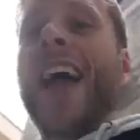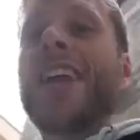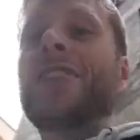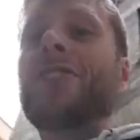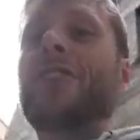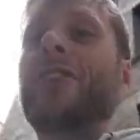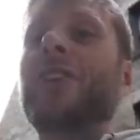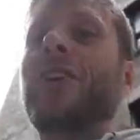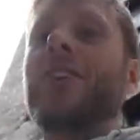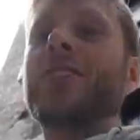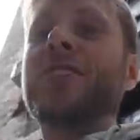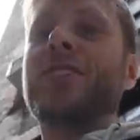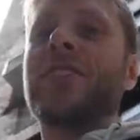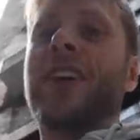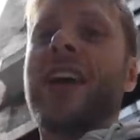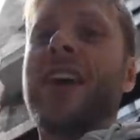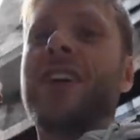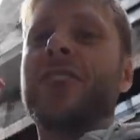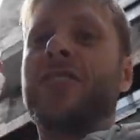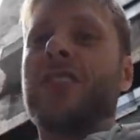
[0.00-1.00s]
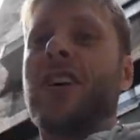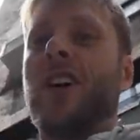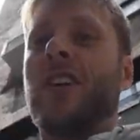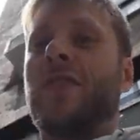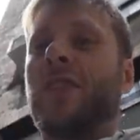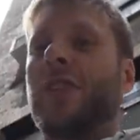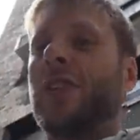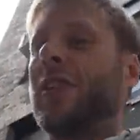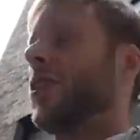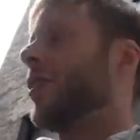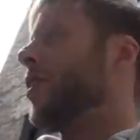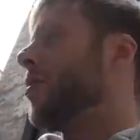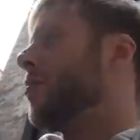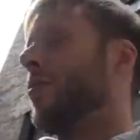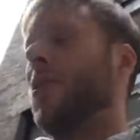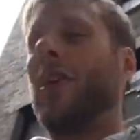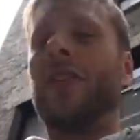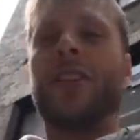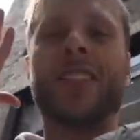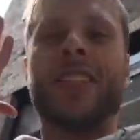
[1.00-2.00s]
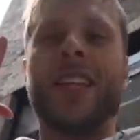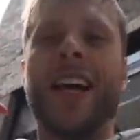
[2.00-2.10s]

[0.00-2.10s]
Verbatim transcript: And you could also get yourself a little umbrella